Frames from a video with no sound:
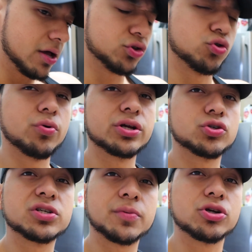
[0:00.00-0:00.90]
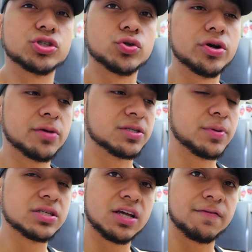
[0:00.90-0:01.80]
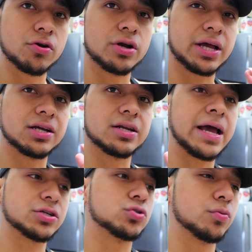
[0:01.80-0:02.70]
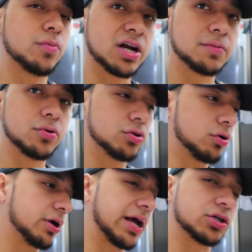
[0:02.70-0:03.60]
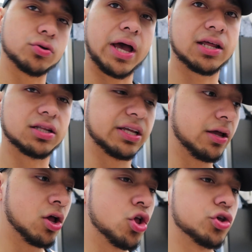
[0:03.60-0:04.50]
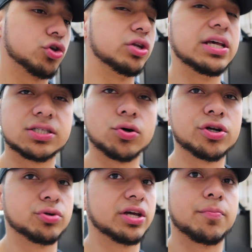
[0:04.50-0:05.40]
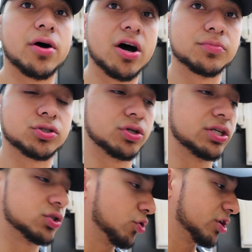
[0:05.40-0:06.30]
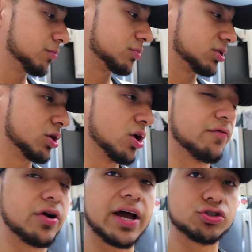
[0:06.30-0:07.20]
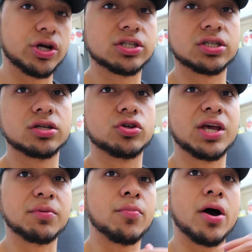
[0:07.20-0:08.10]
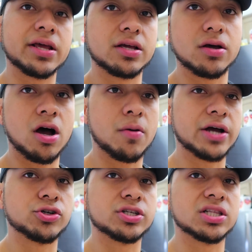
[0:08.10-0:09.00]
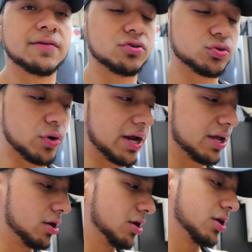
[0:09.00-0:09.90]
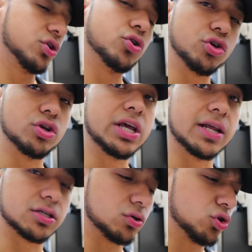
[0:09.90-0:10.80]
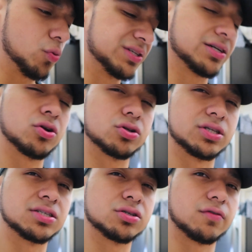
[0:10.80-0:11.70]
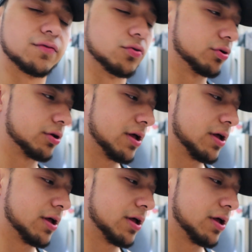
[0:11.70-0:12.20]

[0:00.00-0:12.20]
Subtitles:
Don't worry so much about your sodium, especially if you're like a natural bodybuilder or a natural athlete. You need sodium to get pumps, you need sodiums for hydration, to keep your body hydration levels right. You know, you need it, so don't be scared to season your food.